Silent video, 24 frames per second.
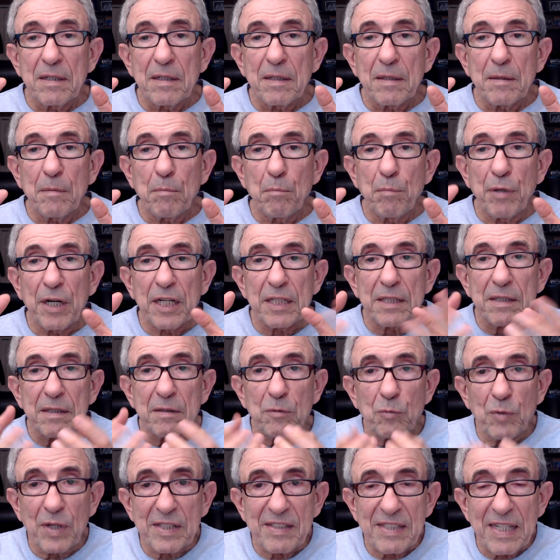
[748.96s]
But
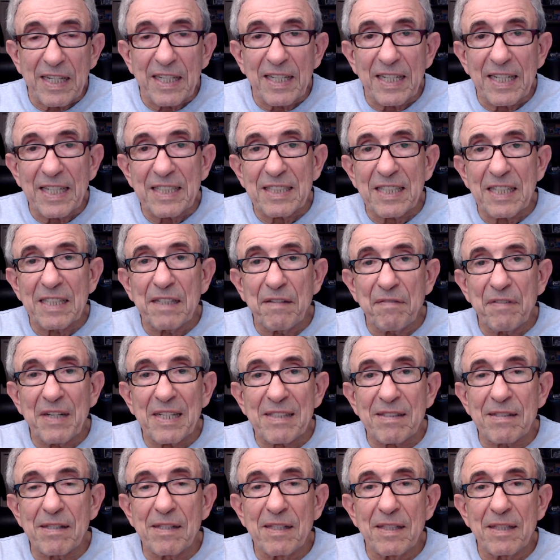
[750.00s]
once I created the
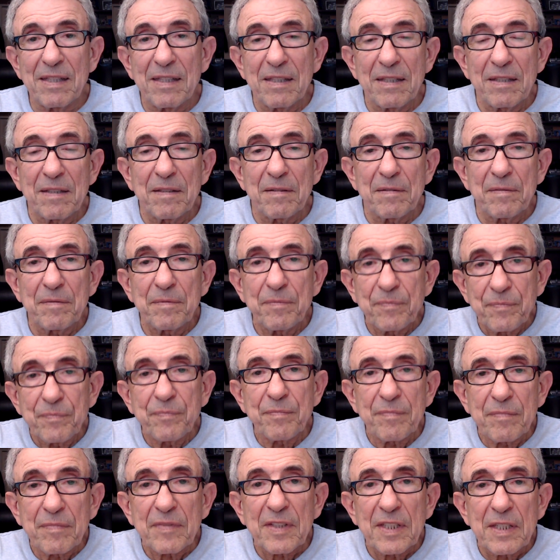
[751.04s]
vessel,
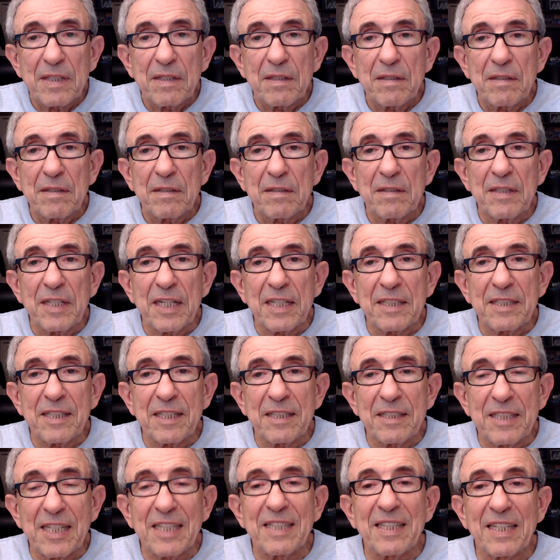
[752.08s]

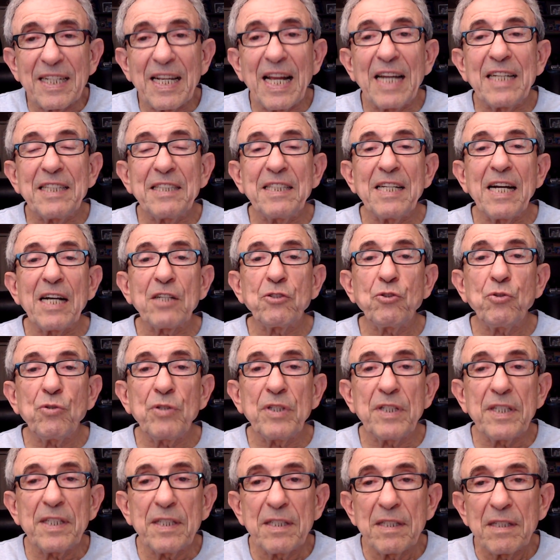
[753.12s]
that reality
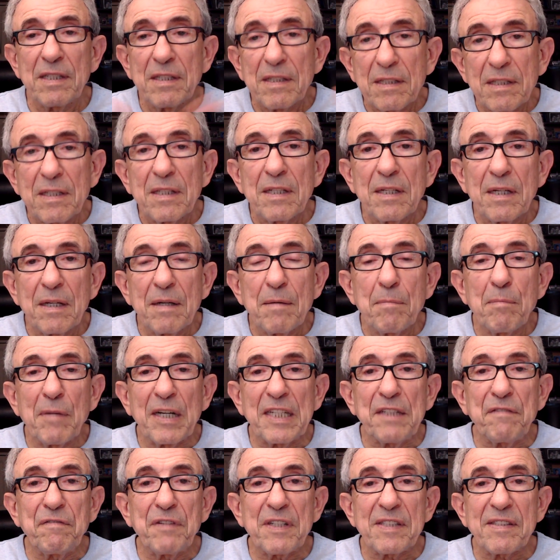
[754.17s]
actually
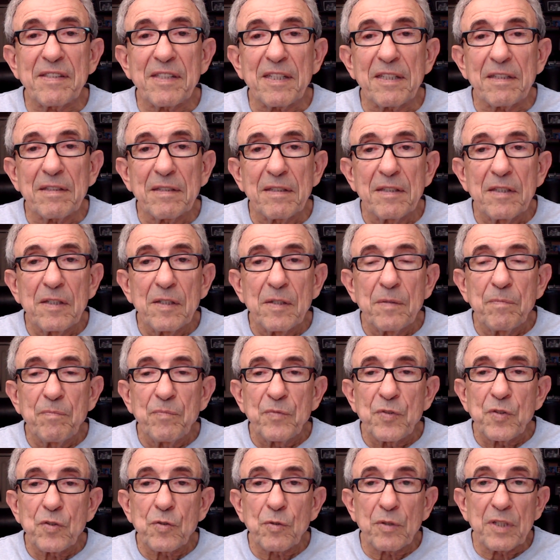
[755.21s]
manifested.
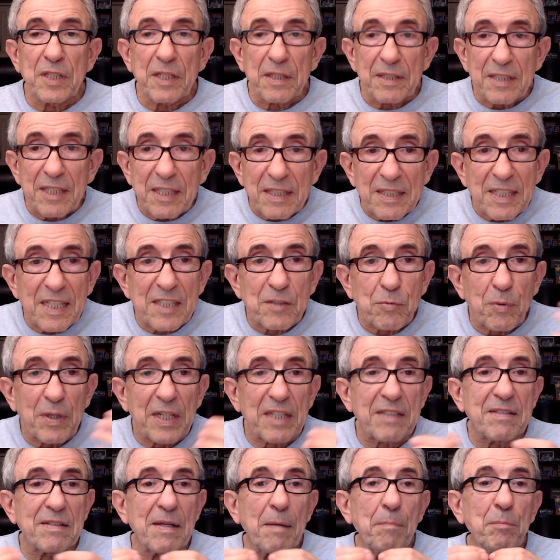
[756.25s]
So that's one
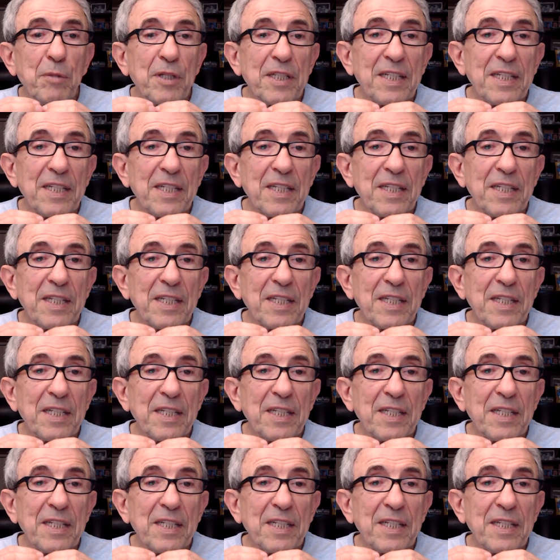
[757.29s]
example.